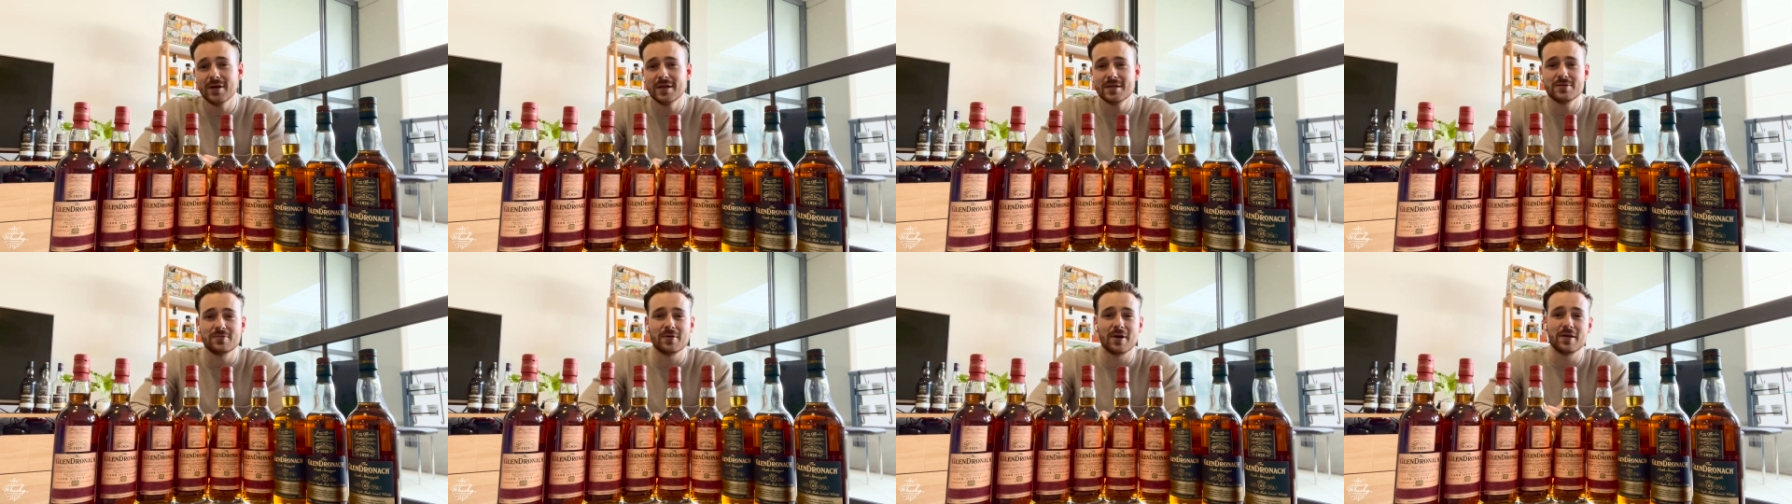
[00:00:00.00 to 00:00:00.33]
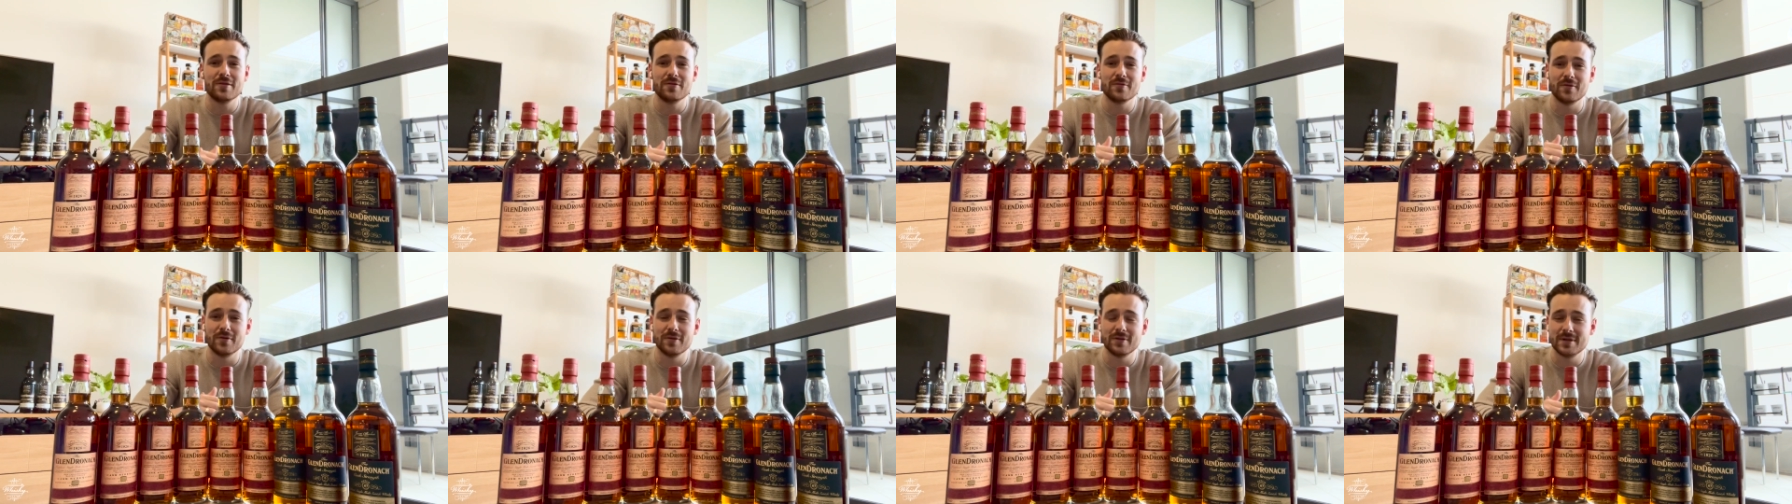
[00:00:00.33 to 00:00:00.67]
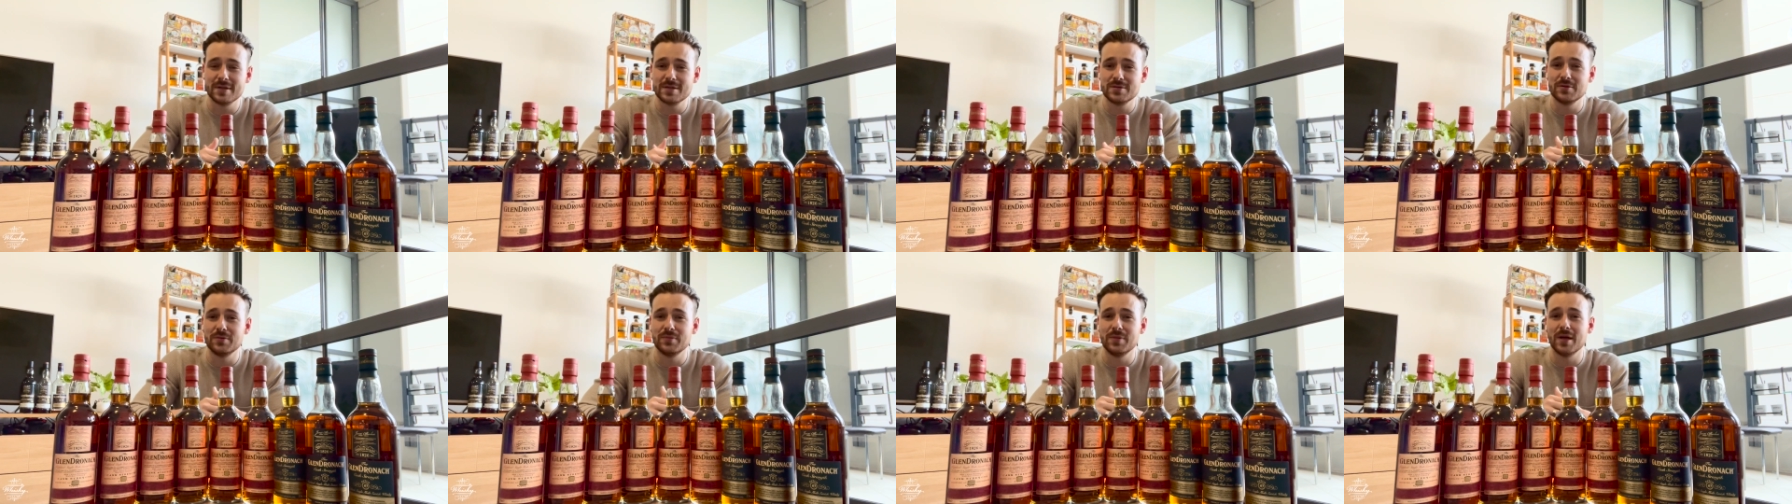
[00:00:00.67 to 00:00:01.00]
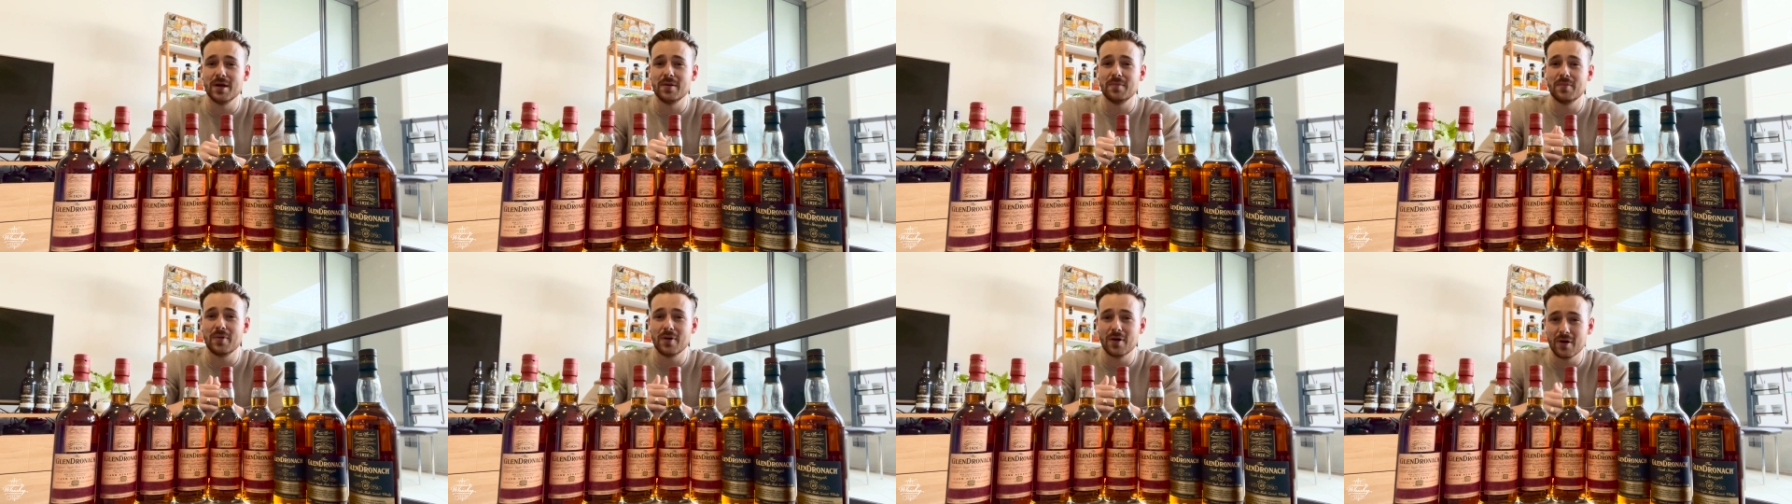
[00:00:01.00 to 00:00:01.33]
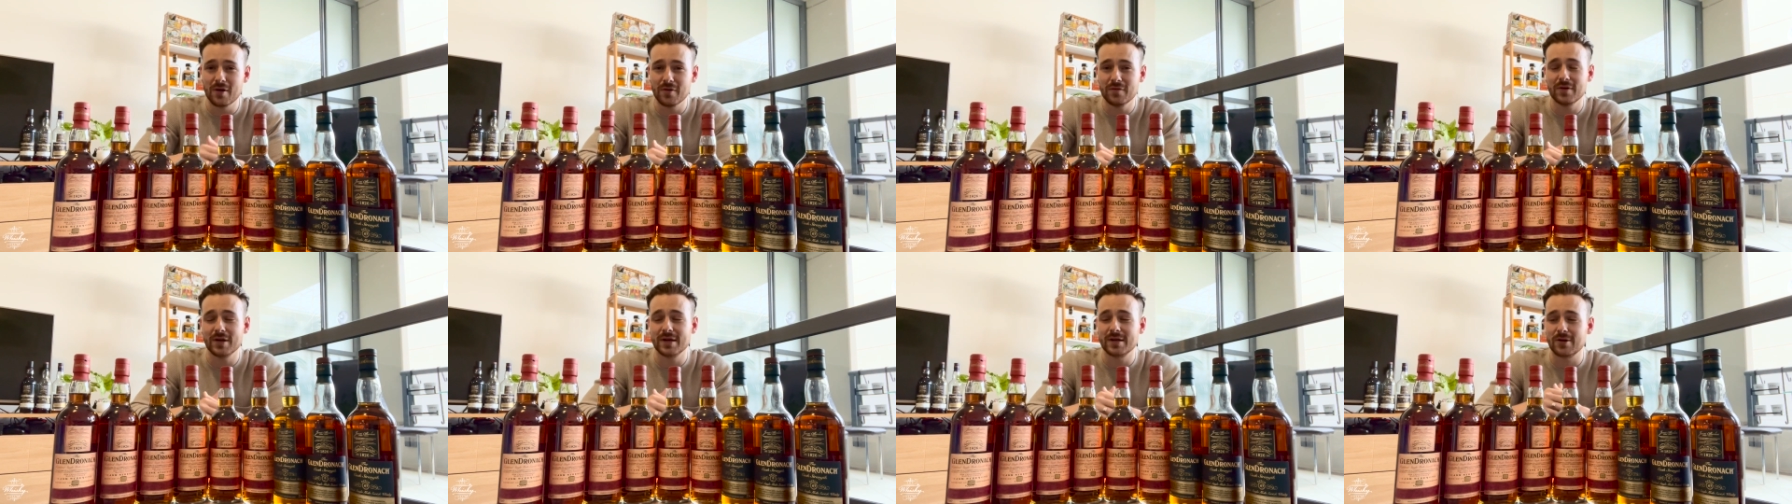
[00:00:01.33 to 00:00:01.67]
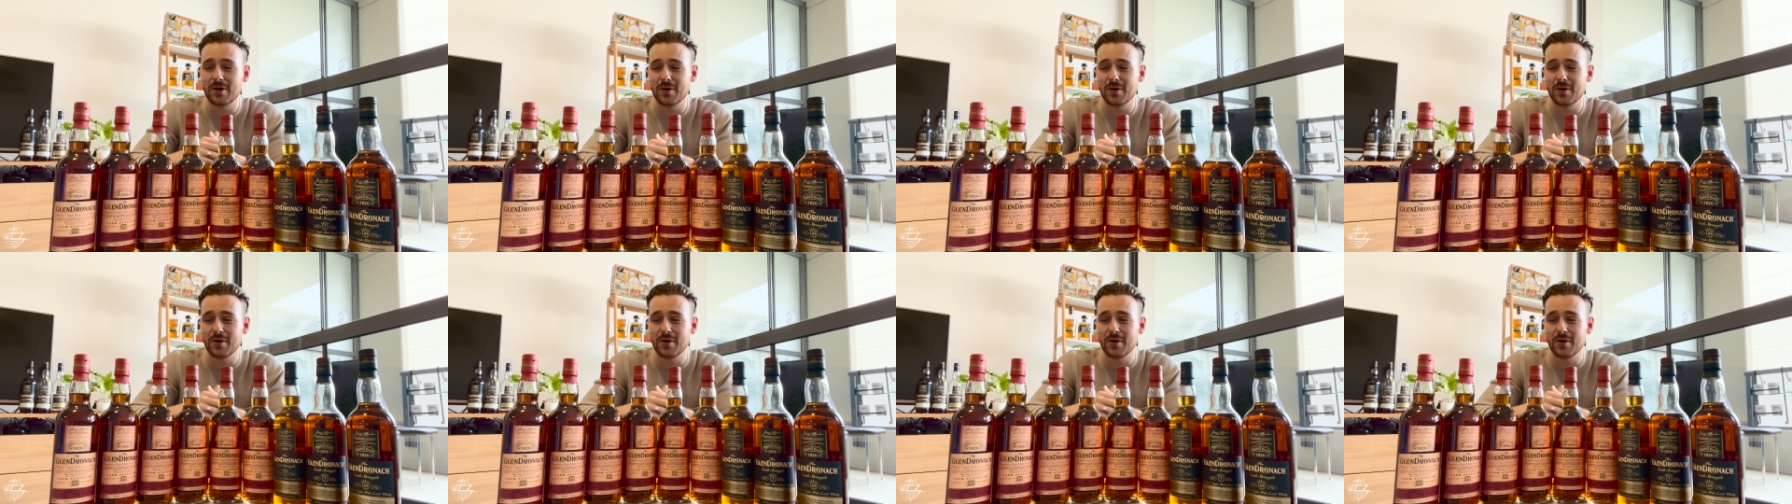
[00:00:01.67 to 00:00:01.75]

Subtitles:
so I thought this would be a perfect